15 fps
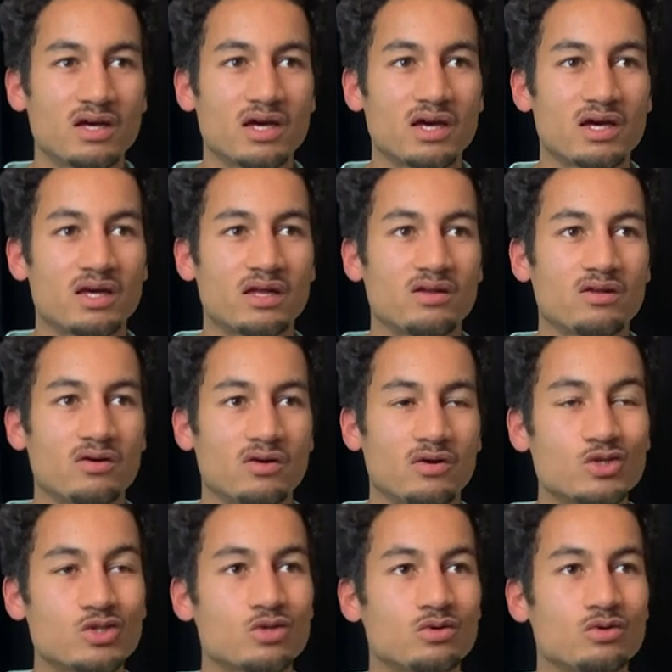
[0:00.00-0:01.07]
and
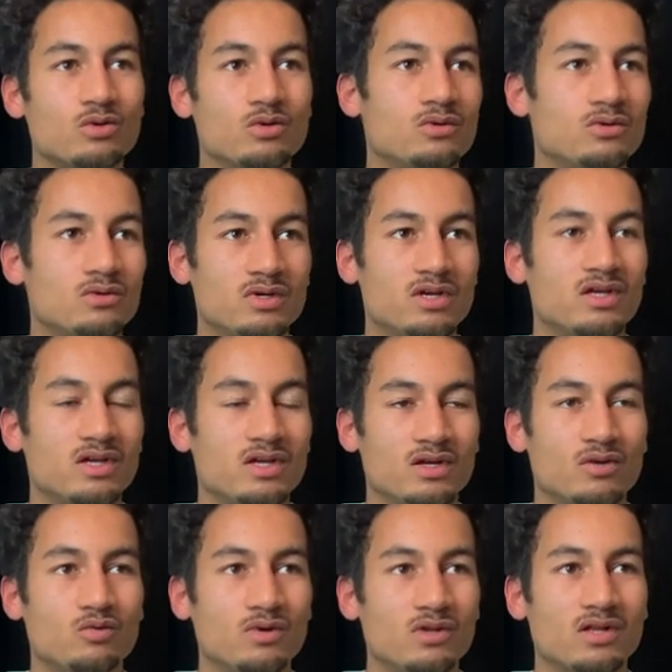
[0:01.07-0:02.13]
also
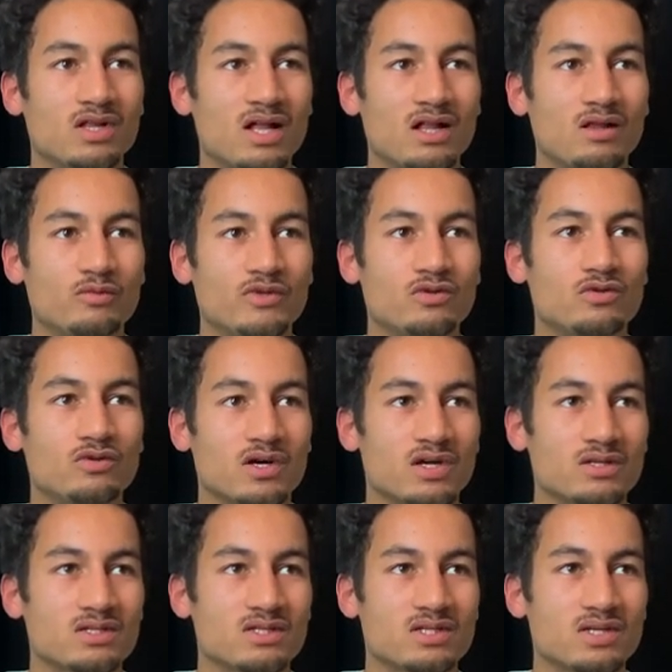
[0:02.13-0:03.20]
it will help you to
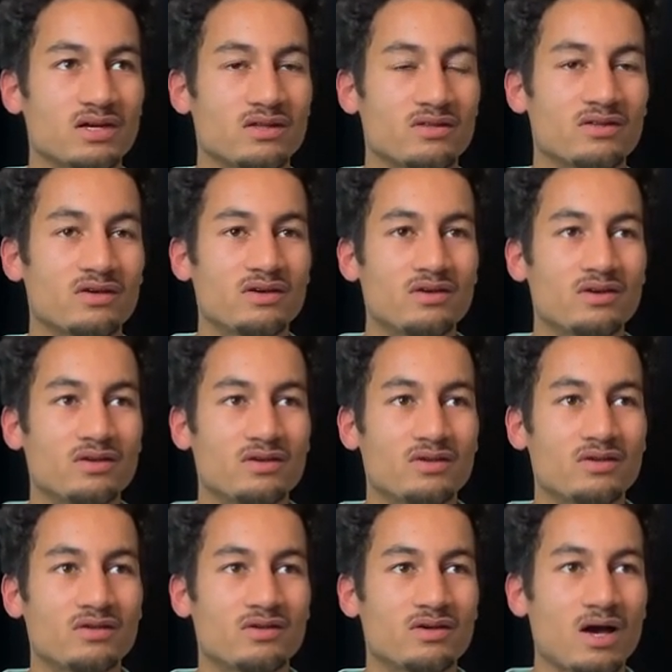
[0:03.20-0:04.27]
understand
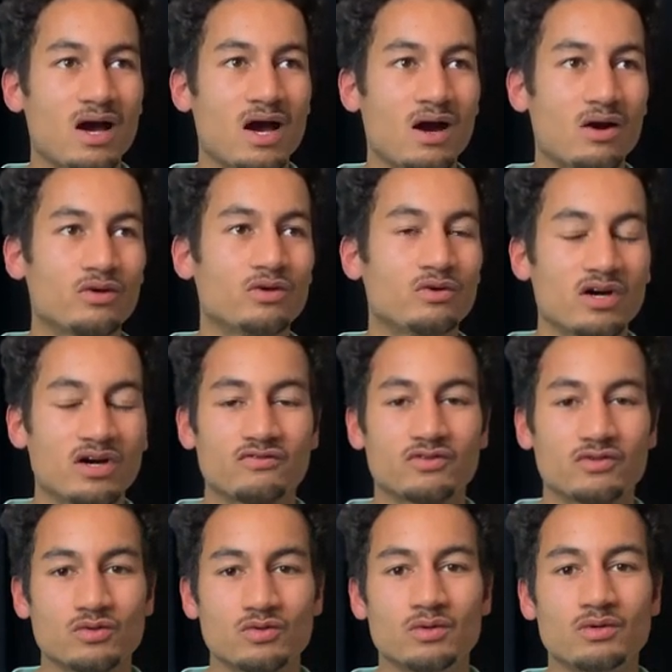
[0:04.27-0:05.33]
how you have
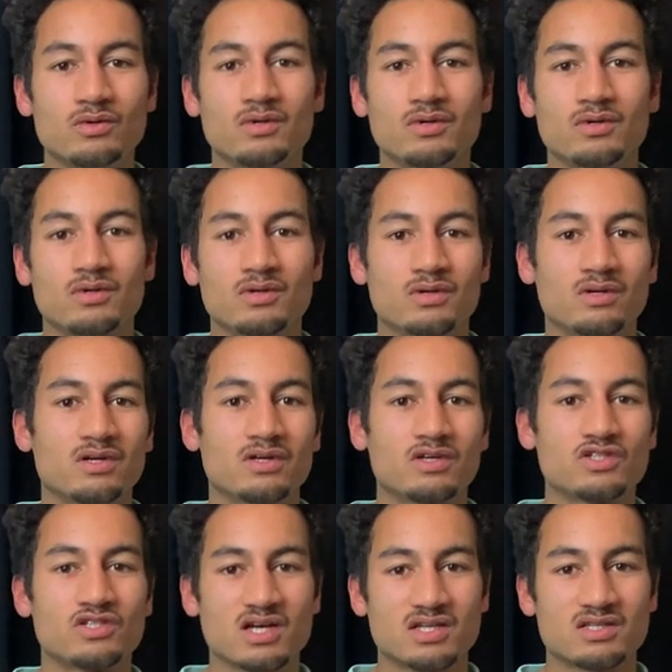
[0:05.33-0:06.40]
to
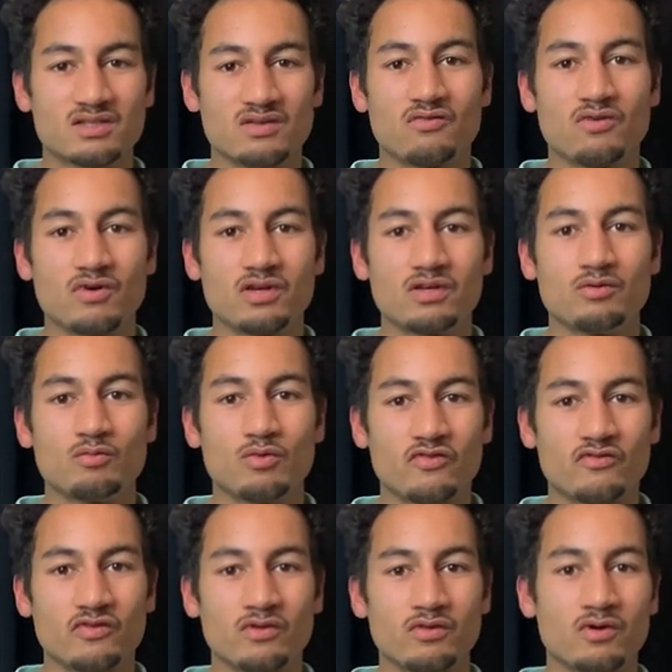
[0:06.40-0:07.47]
adjust the volume
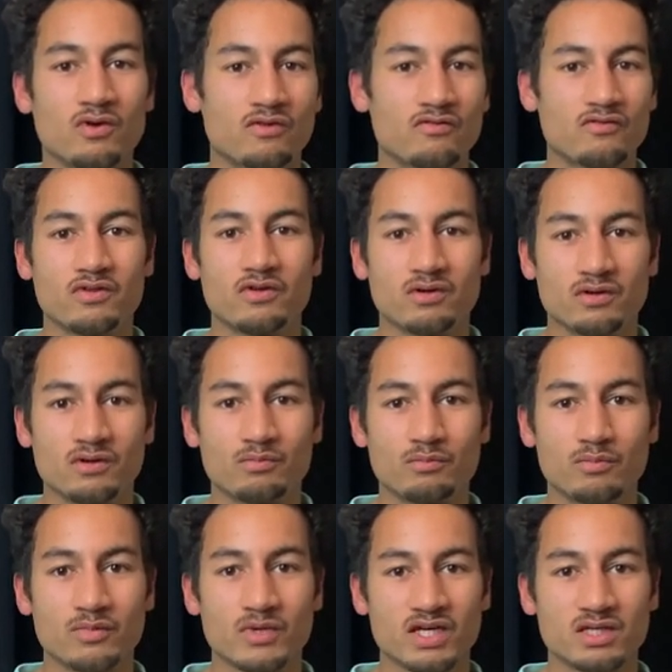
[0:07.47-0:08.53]
of the
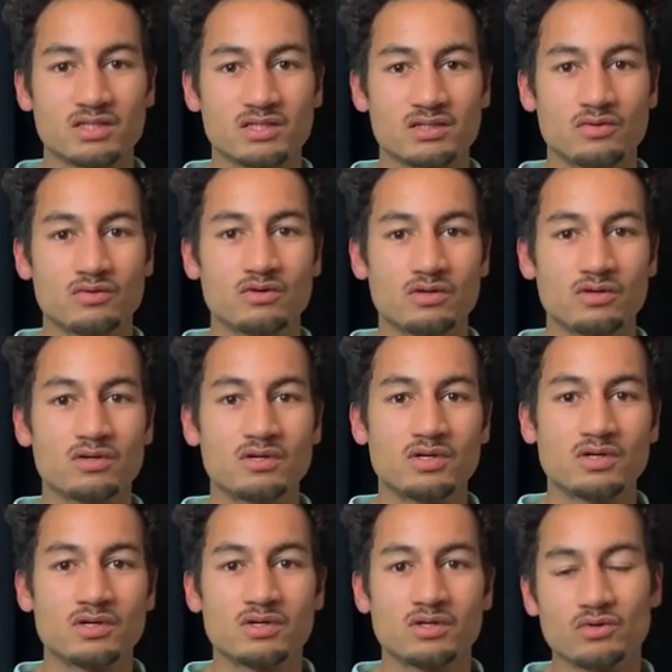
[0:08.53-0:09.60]
mix you
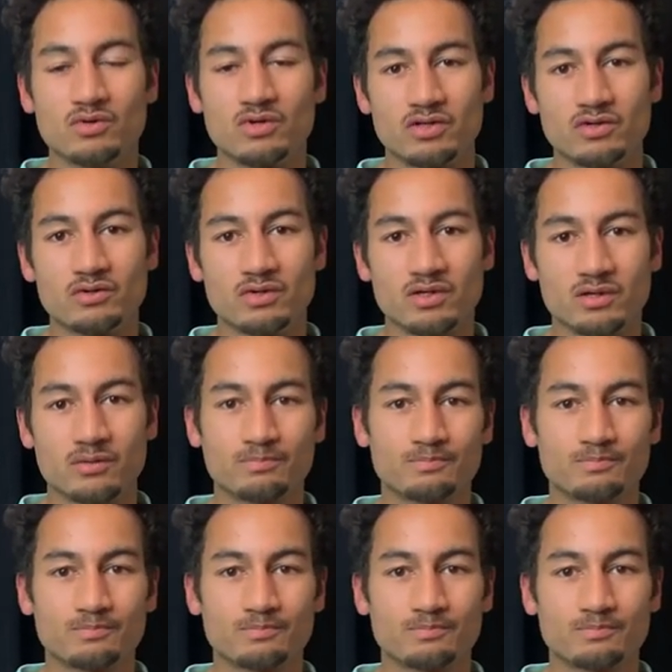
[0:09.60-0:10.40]
are doing.